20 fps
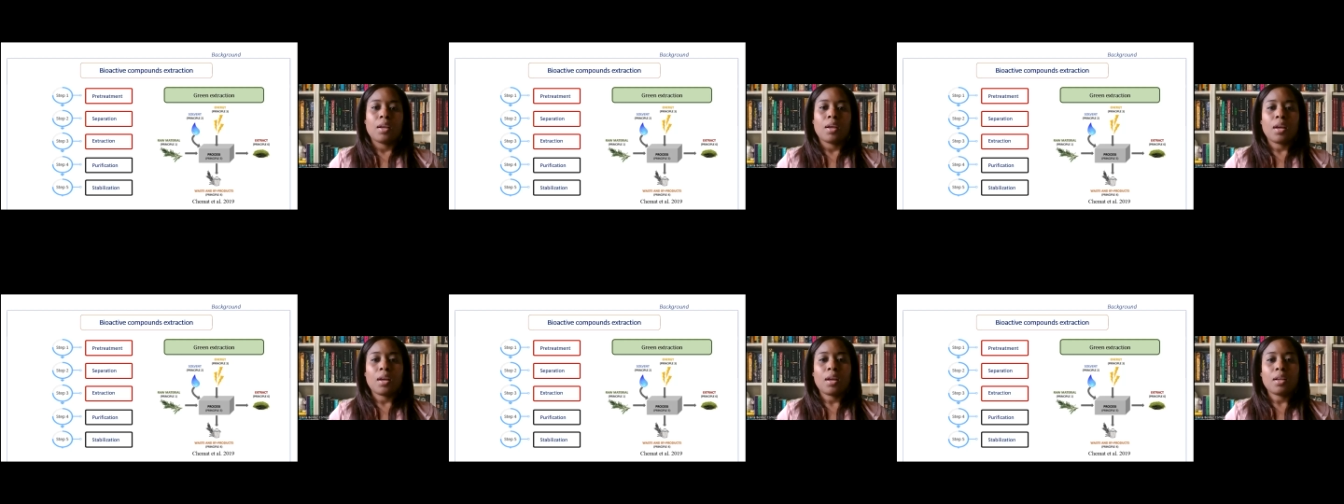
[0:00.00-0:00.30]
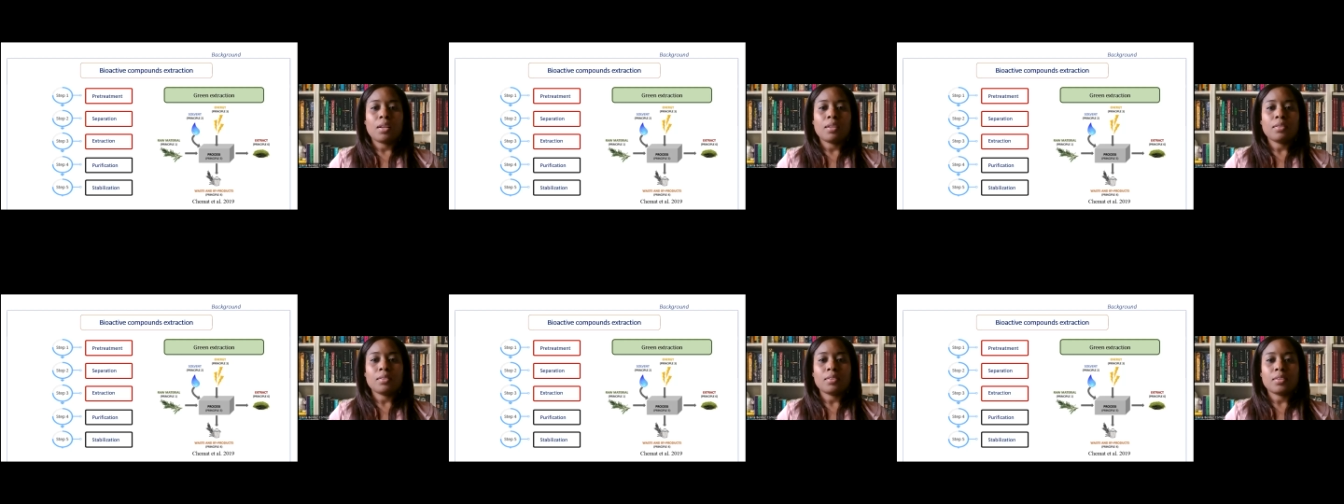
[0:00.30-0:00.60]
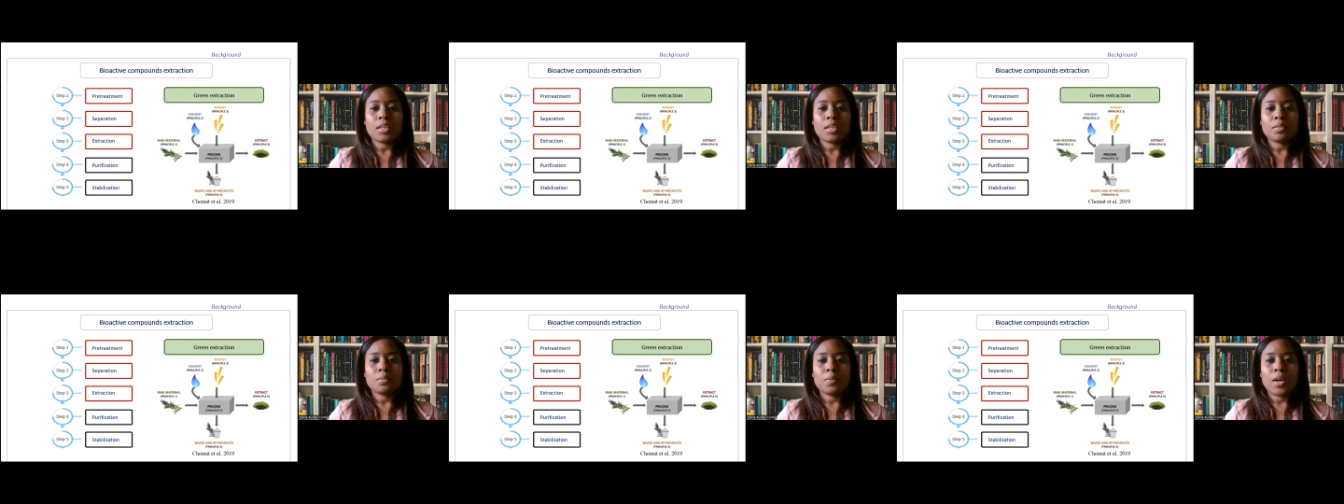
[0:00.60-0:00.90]
and
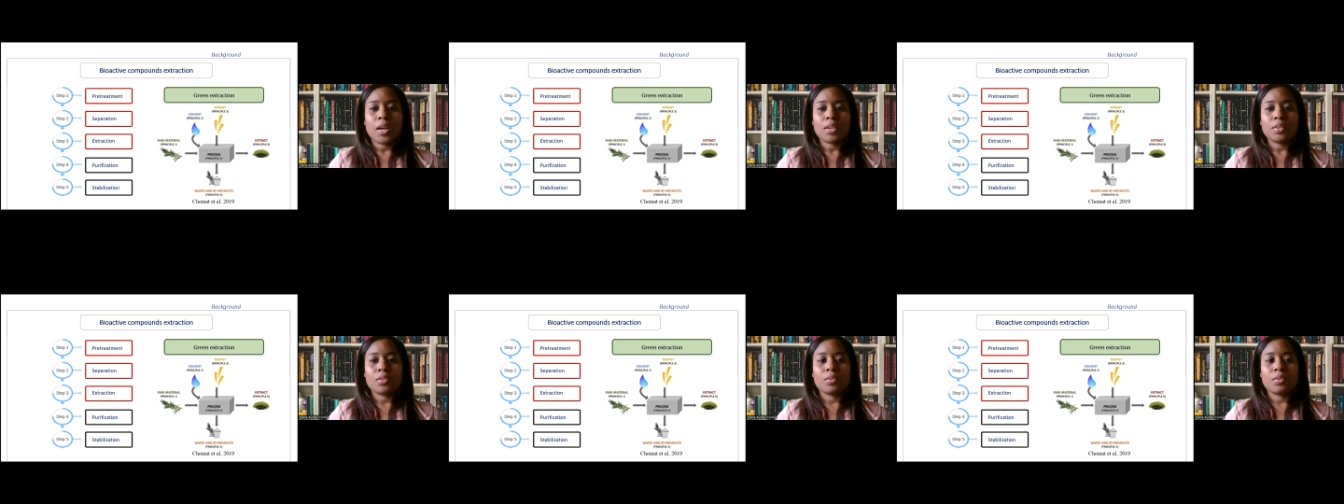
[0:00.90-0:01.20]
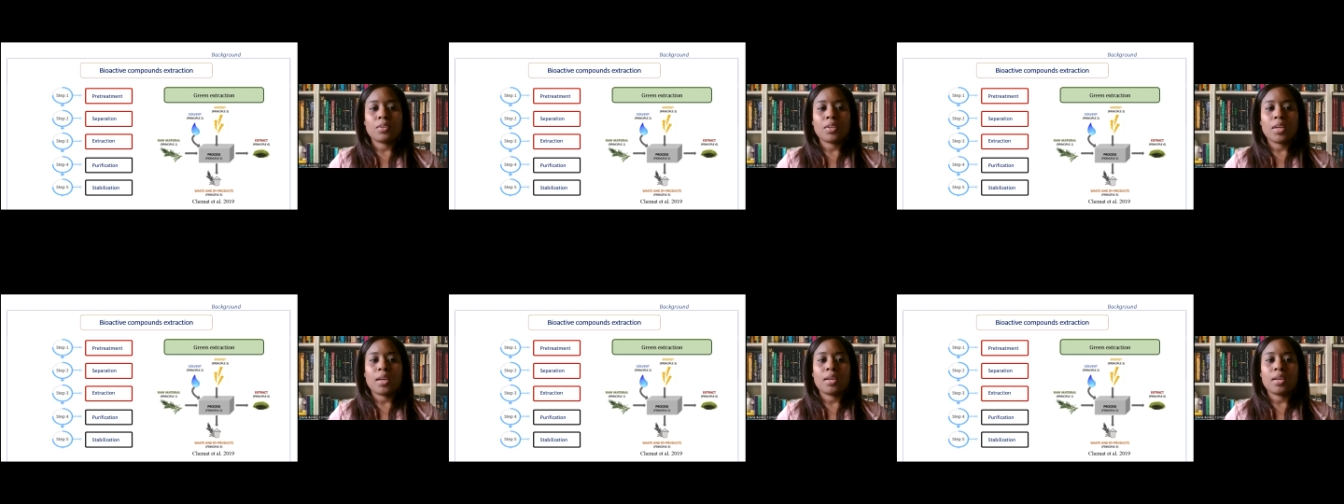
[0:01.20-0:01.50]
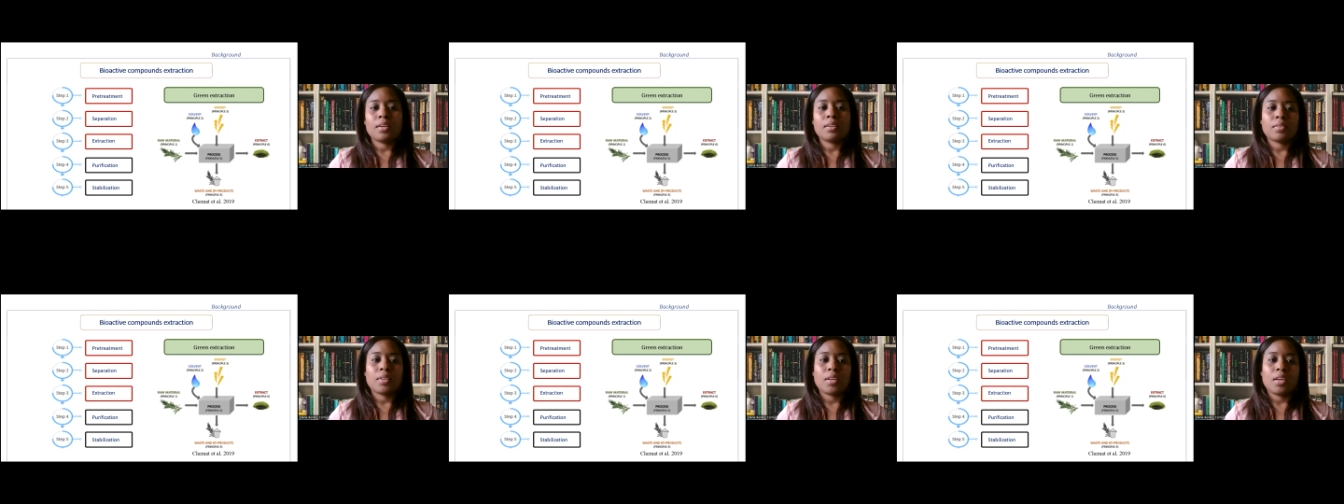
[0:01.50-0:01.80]
that's why
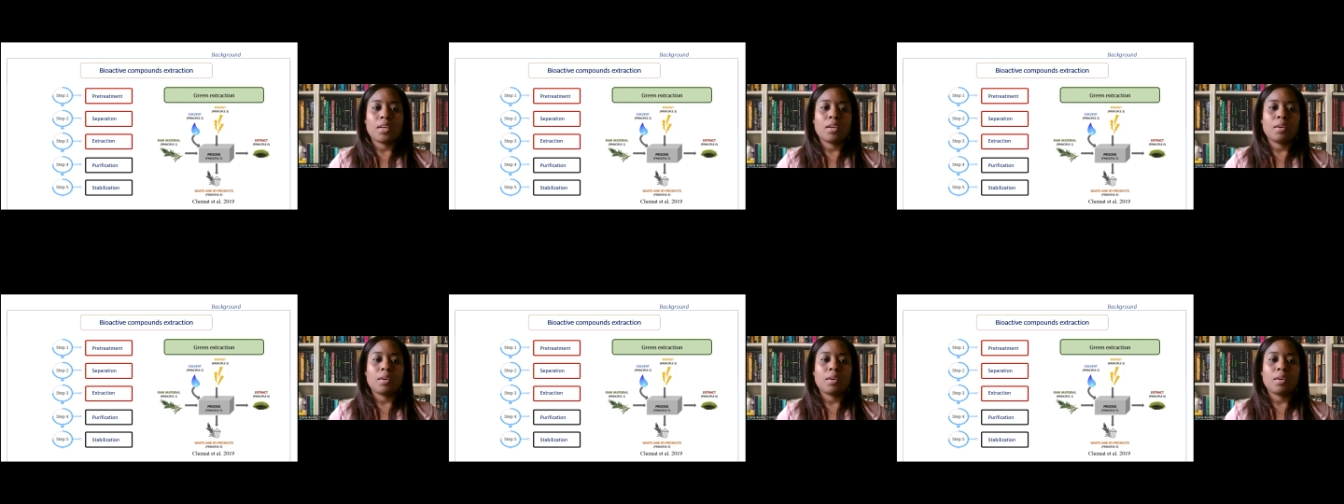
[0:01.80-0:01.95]
today